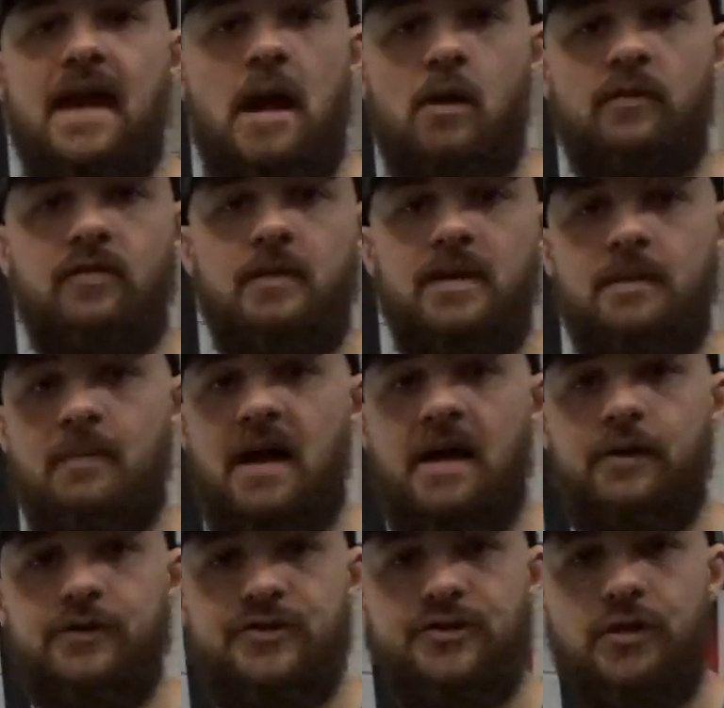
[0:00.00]
however many
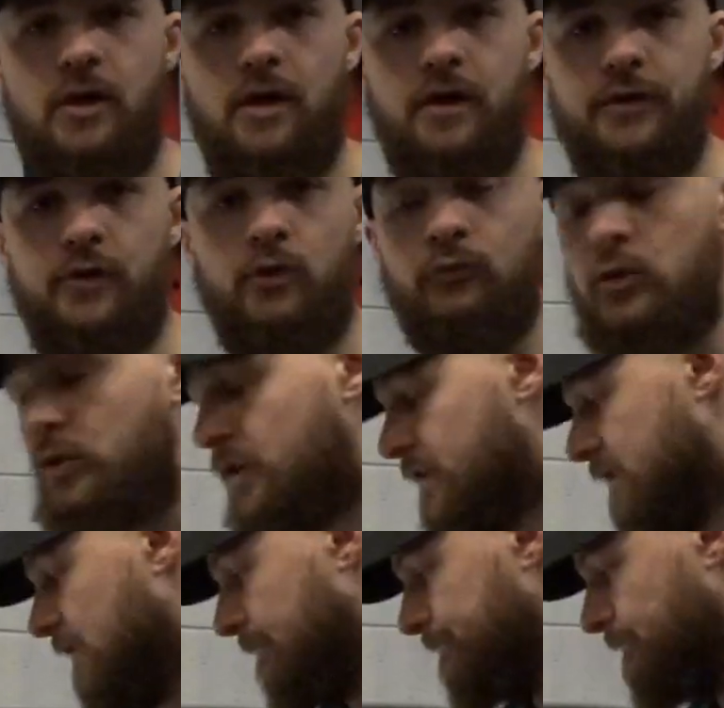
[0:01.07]
miles your route is.